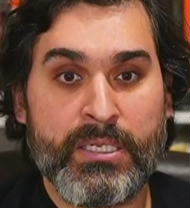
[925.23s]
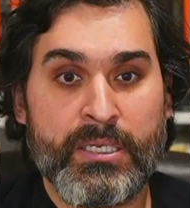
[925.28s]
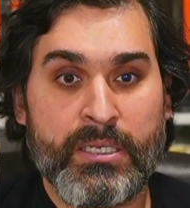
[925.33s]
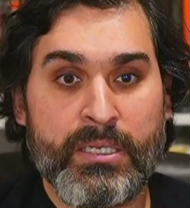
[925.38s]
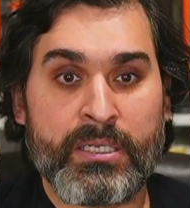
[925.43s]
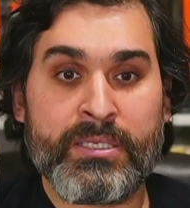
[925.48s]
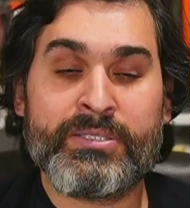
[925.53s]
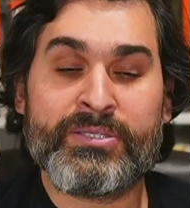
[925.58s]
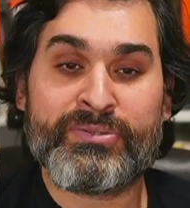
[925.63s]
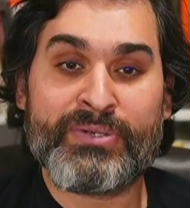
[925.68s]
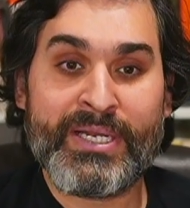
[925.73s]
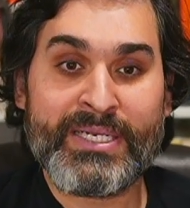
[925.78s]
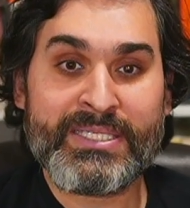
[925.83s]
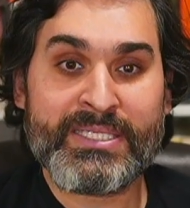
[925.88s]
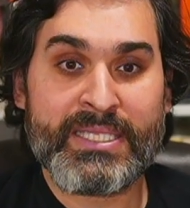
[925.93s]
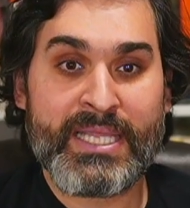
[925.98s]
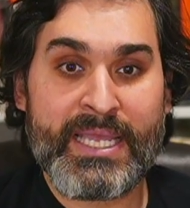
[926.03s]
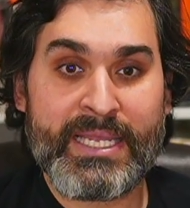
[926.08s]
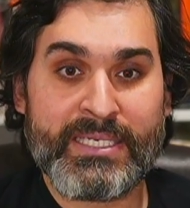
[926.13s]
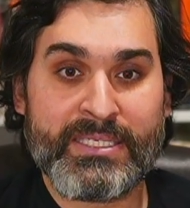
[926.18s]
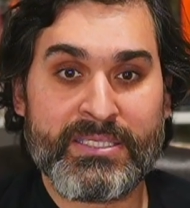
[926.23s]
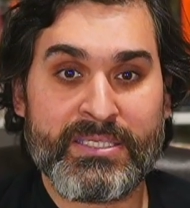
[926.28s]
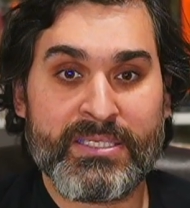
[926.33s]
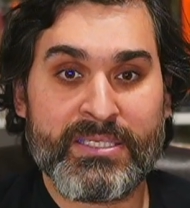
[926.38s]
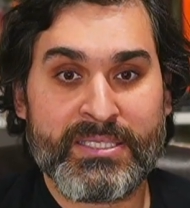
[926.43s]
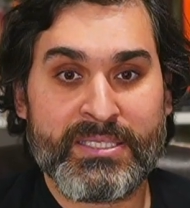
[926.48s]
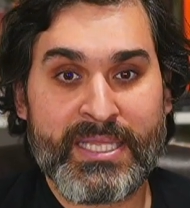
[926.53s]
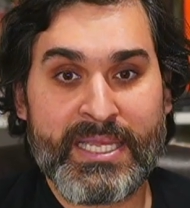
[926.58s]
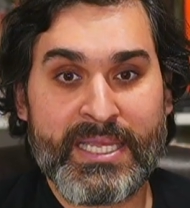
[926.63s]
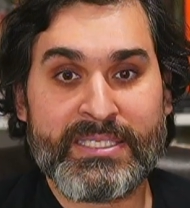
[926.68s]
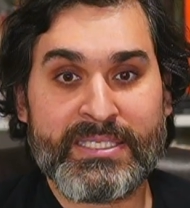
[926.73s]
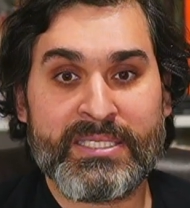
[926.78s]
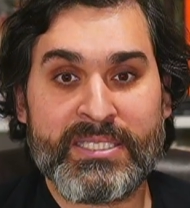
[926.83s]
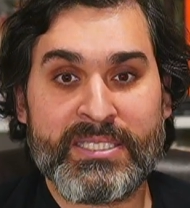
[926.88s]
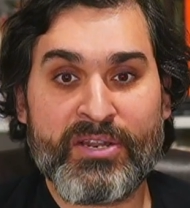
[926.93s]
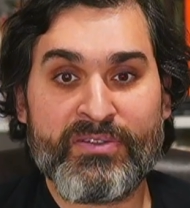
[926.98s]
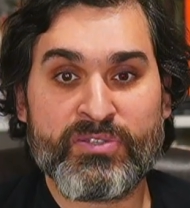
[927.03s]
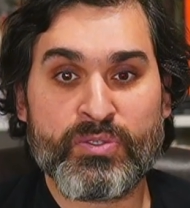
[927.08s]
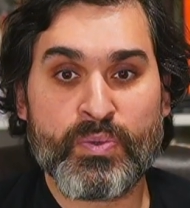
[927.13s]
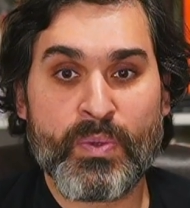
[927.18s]
instead
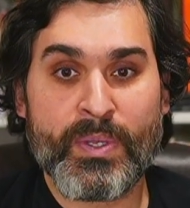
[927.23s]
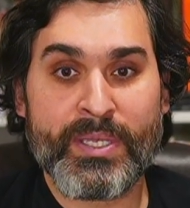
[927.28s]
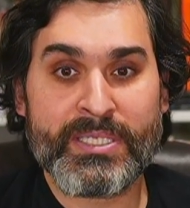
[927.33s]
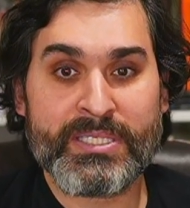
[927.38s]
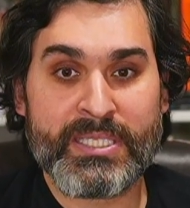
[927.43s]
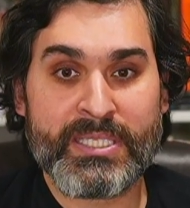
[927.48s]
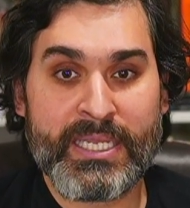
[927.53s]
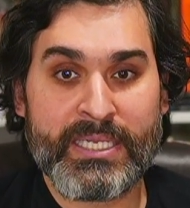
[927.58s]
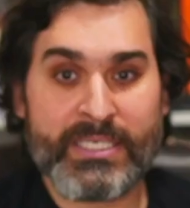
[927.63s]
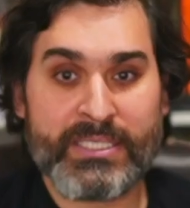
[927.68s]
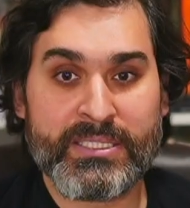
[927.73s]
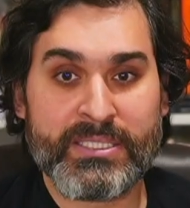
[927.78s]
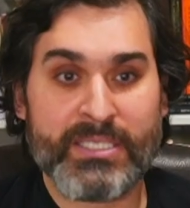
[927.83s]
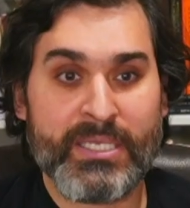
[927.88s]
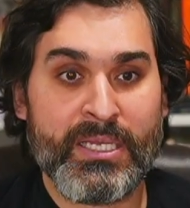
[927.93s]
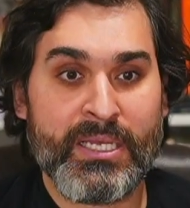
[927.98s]
of swing states